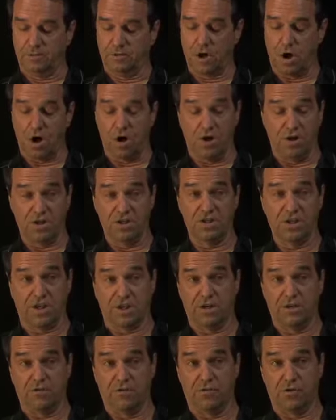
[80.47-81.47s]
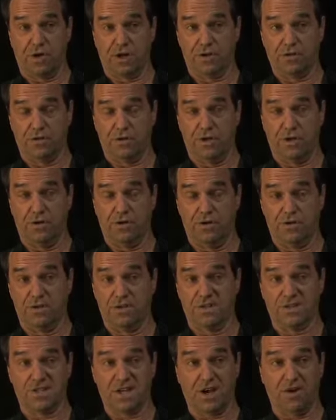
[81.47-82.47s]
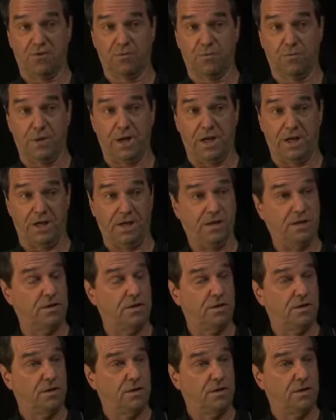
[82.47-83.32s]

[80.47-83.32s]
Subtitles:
our executive director here in the South Bay